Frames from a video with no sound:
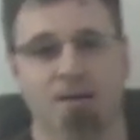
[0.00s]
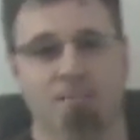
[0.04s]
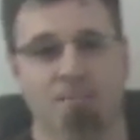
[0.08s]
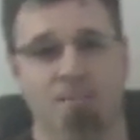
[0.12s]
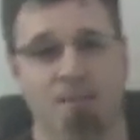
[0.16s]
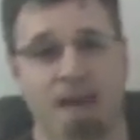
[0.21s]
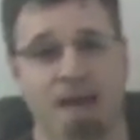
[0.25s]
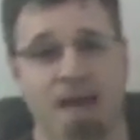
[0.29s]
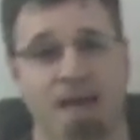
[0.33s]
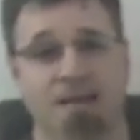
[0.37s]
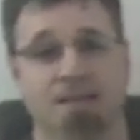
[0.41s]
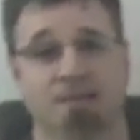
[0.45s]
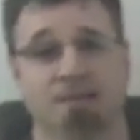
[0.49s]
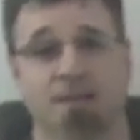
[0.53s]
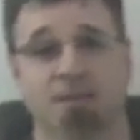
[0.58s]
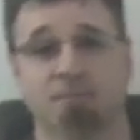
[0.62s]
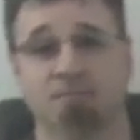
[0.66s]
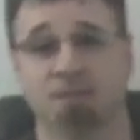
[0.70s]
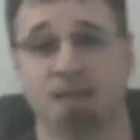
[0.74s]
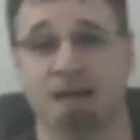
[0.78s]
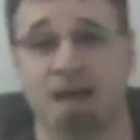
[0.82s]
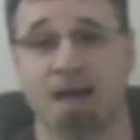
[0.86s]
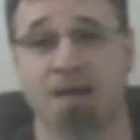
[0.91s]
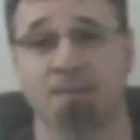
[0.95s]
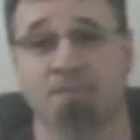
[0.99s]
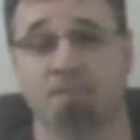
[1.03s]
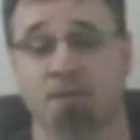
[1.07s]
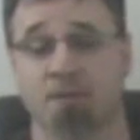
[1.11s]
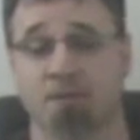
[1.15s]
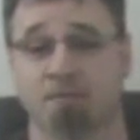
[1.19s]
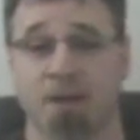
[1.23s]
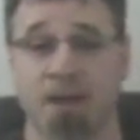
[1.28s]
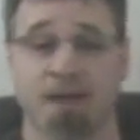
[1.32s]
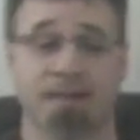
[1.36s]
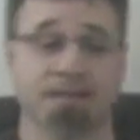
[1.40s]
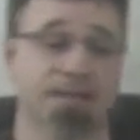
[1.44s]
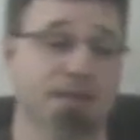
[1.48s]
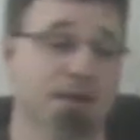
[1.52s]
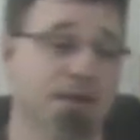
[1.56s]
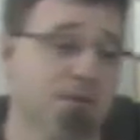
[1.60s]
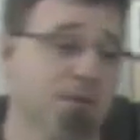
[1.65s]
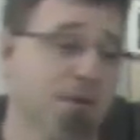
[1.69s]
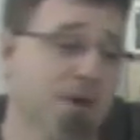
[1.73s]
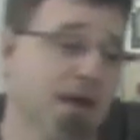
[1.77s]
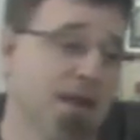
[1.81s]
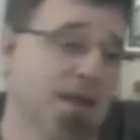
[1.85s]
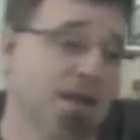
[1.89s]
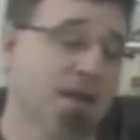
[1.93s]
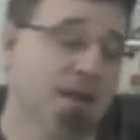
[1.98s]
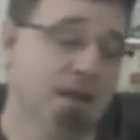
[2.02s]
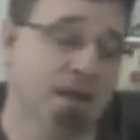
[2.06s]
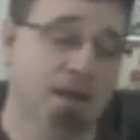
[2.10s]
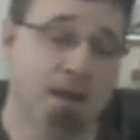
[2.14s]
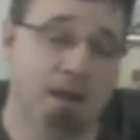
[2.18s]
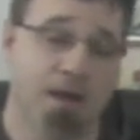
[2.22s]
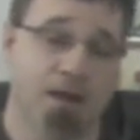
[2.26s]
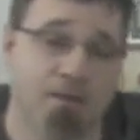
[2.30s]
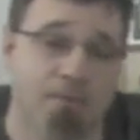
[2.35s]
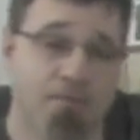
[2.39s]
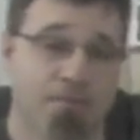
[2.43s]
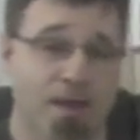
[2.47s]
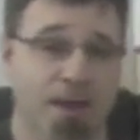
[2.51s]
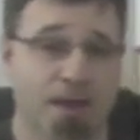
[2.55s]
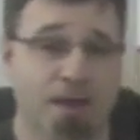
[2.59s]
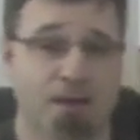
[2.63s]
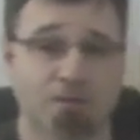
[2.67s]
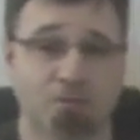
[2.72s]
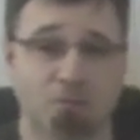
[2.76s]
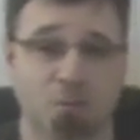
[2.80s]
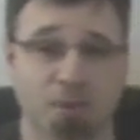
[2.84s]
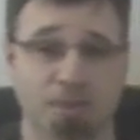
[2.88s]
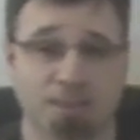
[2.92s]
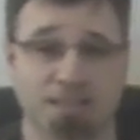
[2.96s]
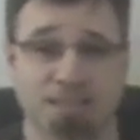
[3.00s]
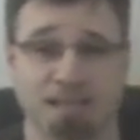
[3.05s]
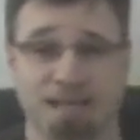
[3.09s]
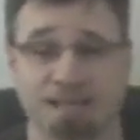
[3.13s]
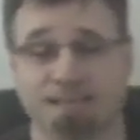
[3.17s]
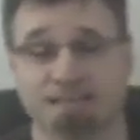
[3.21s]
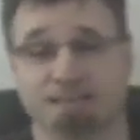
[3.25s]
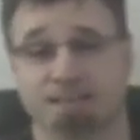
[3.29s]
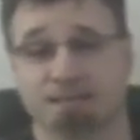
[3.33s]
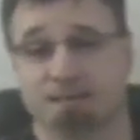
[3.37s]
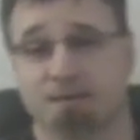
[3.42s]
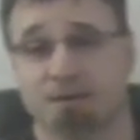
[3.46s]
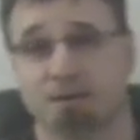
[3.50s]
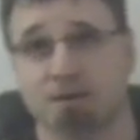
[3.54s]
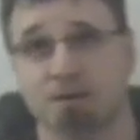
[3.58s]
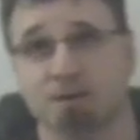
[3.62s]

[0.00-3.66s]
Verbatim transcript: Man, sometimes. But I'll tell you what, if I can go 26